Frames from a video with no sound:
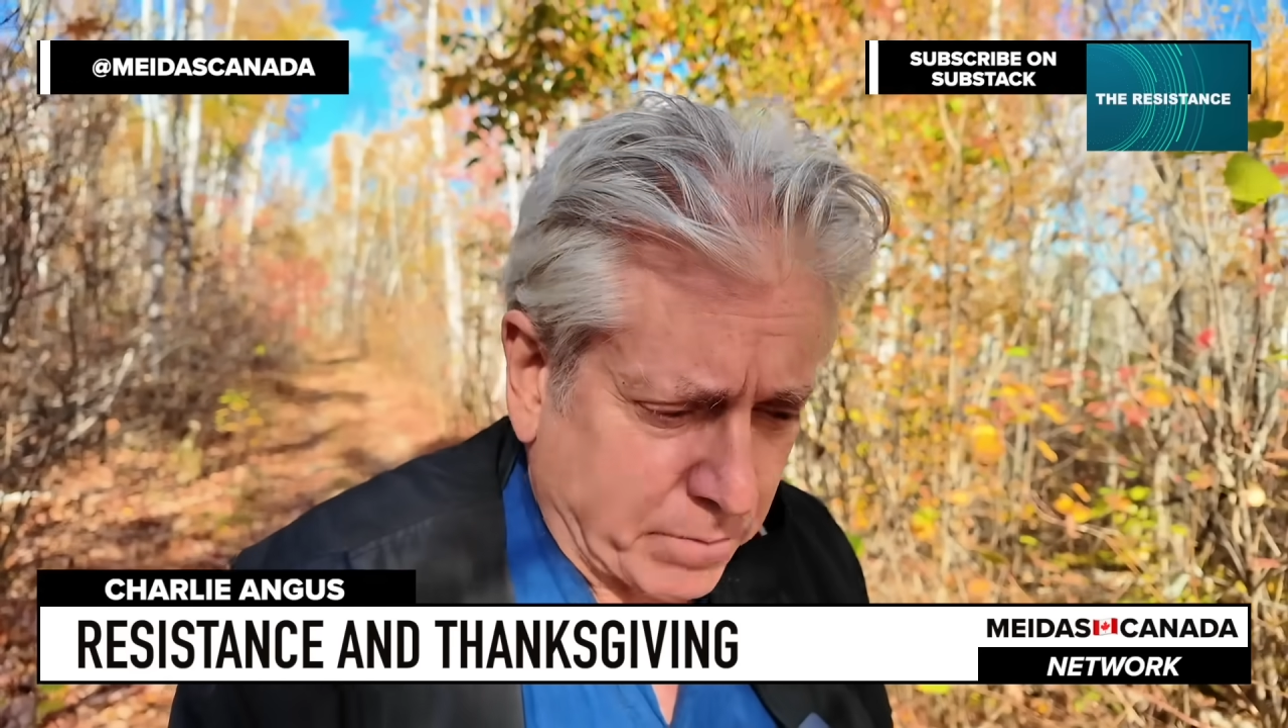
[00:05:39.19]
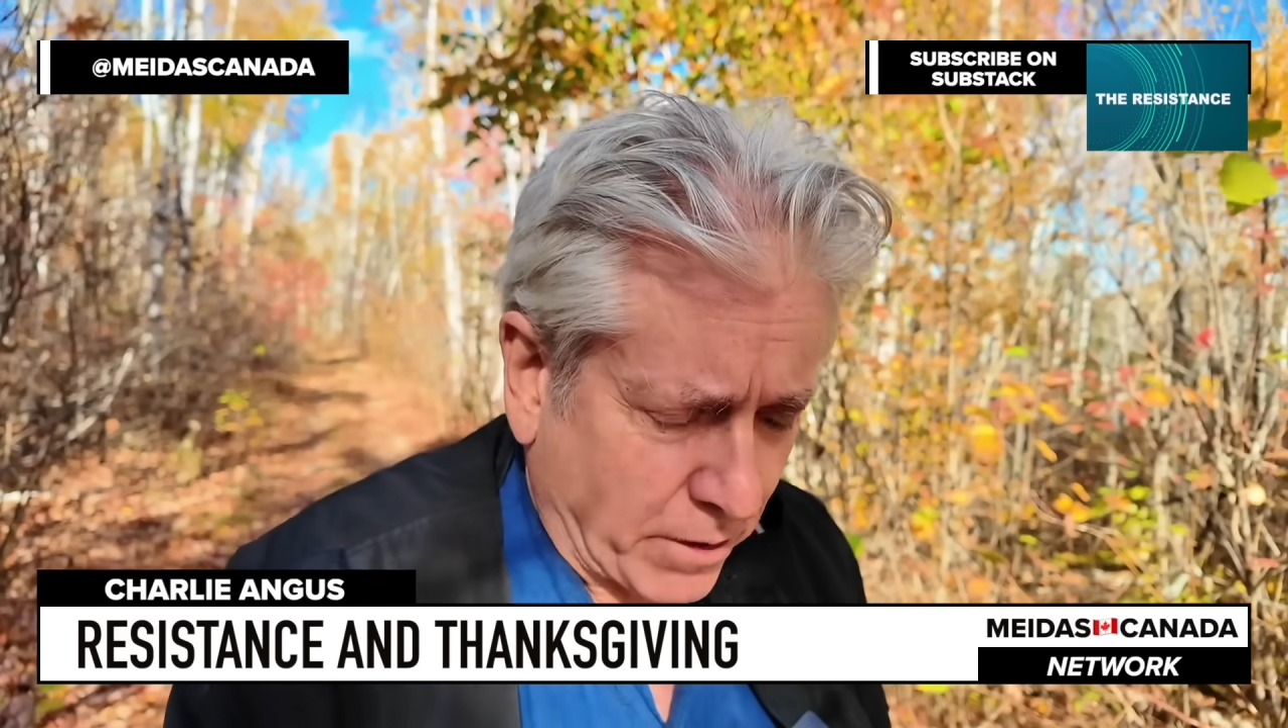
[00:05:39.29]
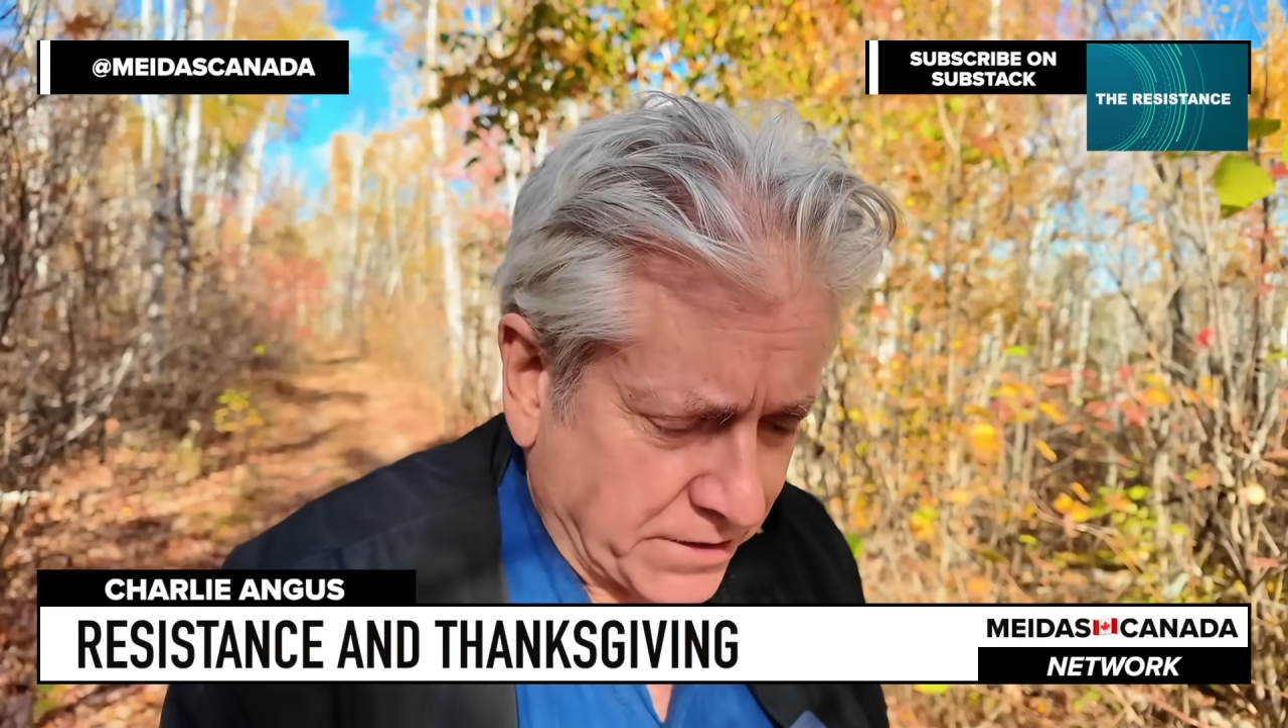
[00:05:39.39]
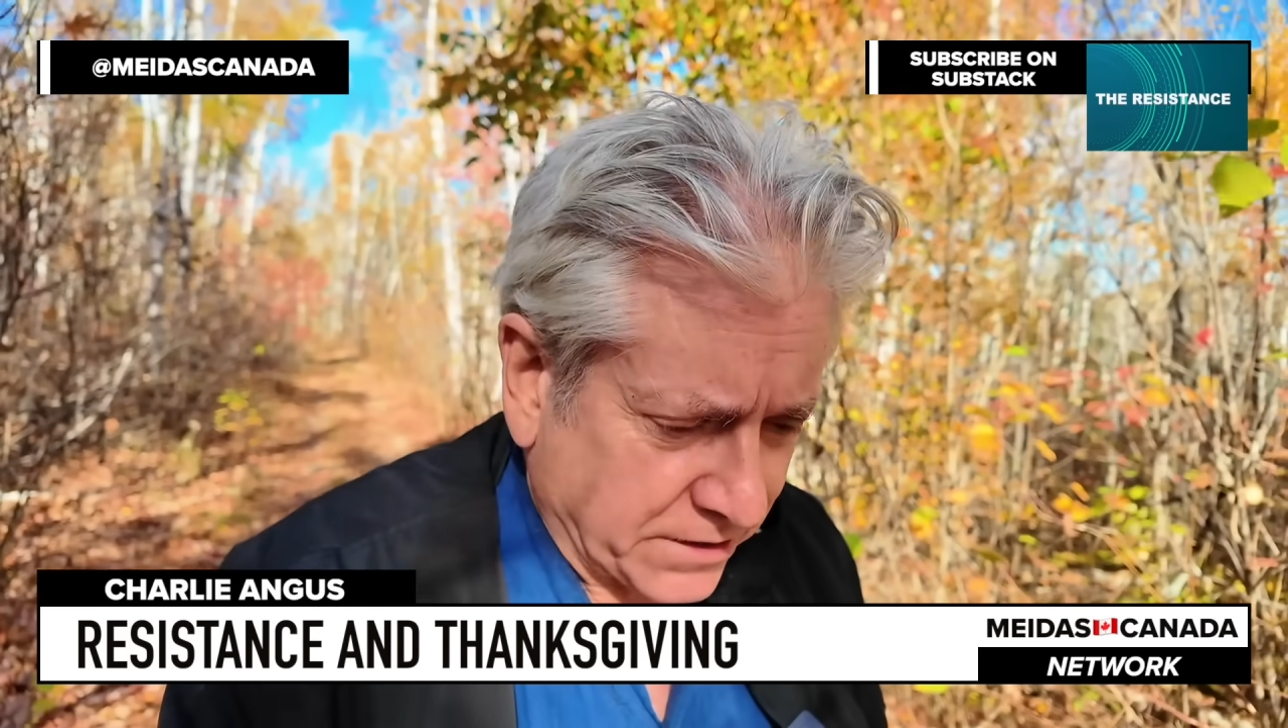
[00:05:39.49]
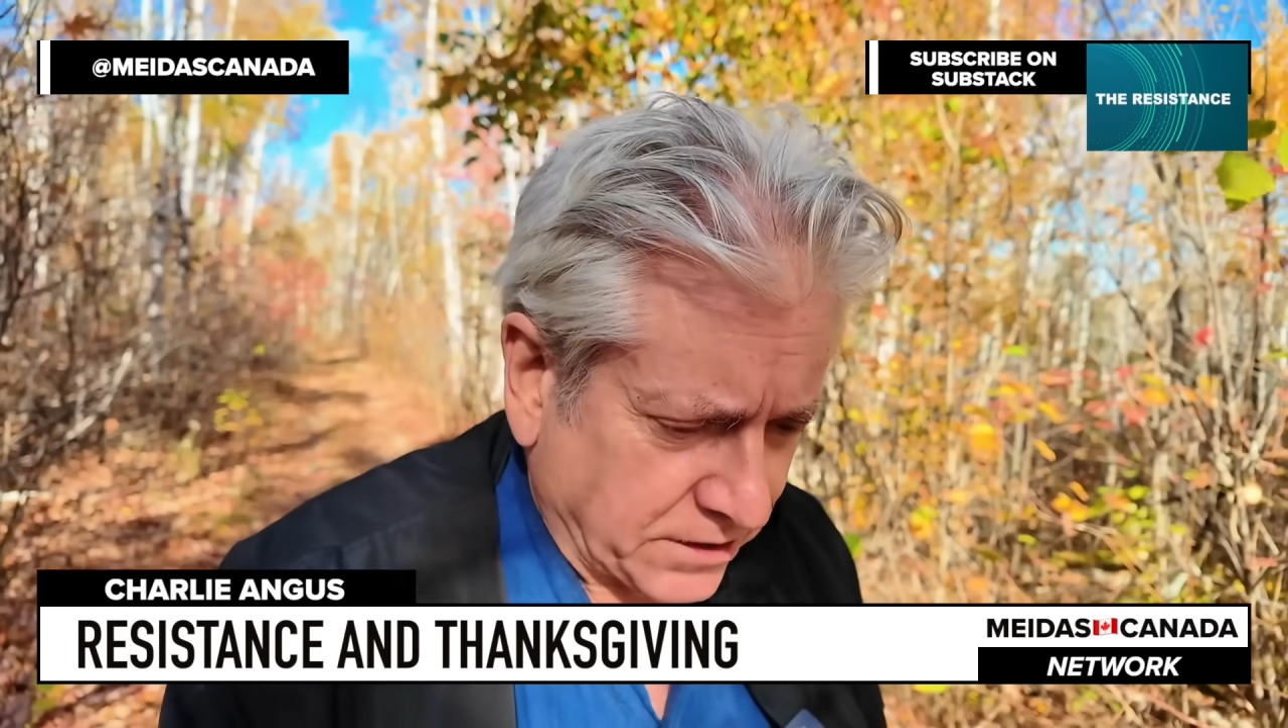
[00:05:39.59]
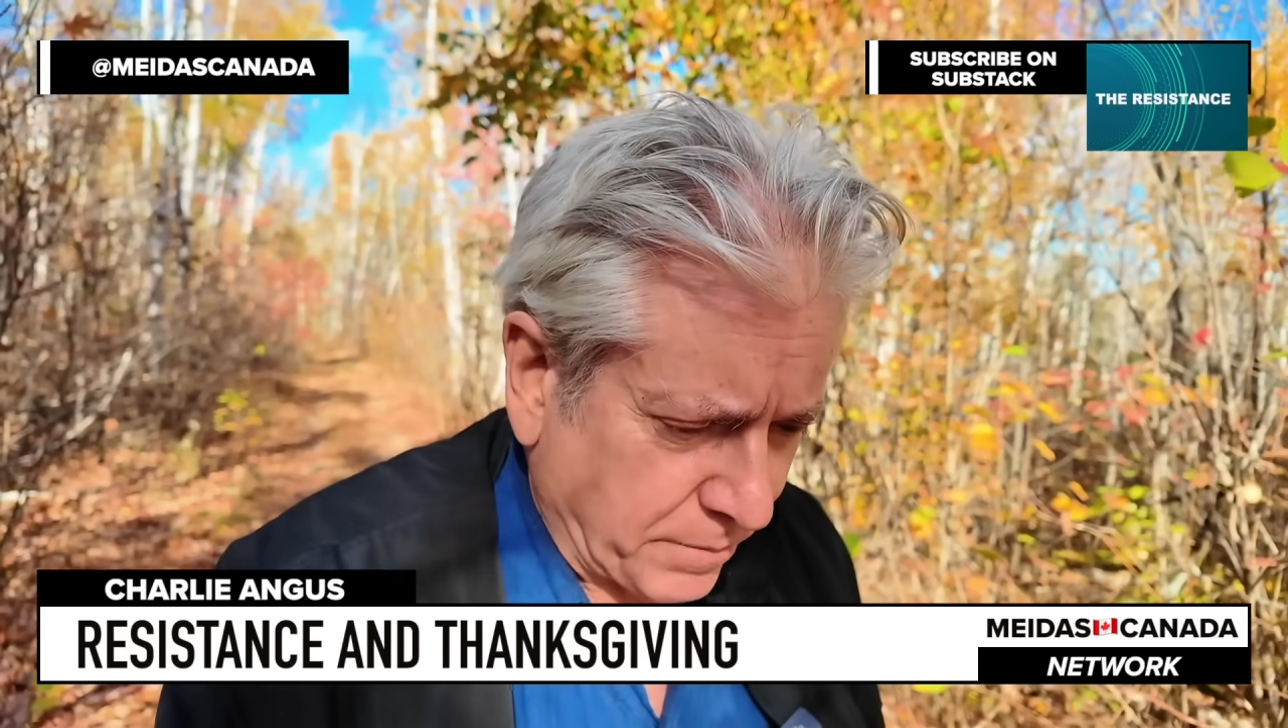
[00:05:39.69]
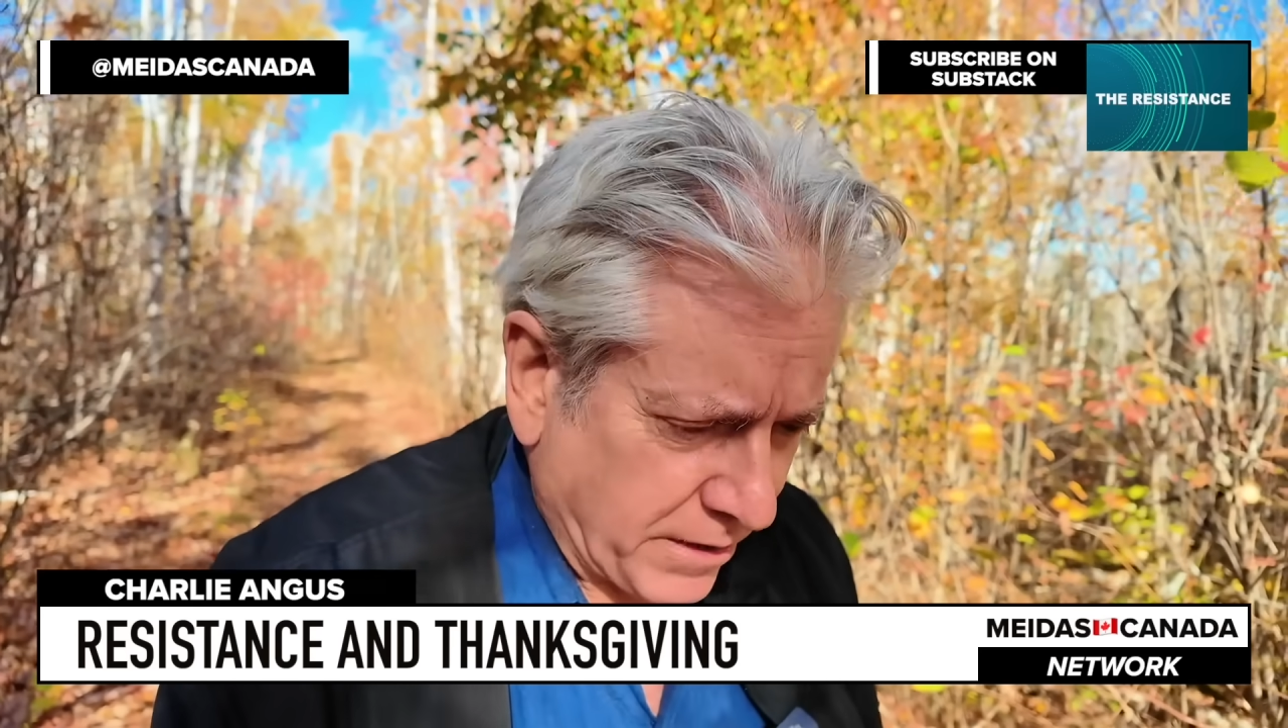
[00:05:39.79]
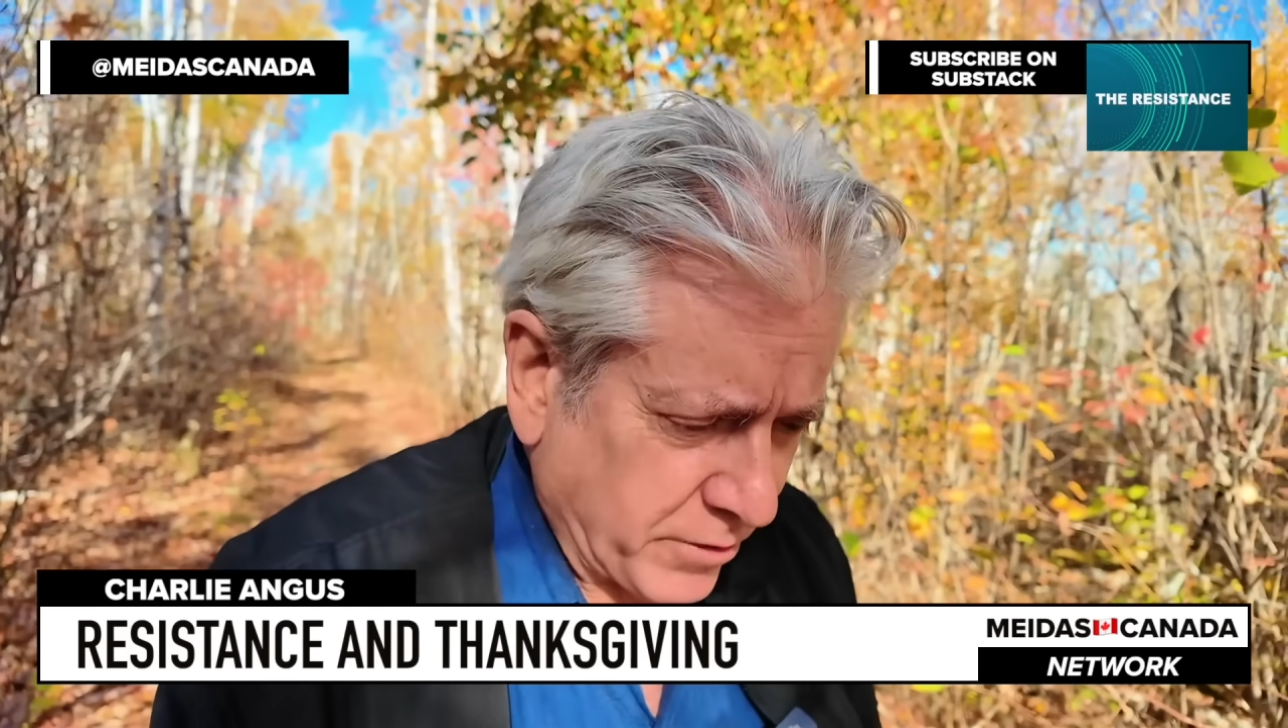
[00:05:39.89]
participate.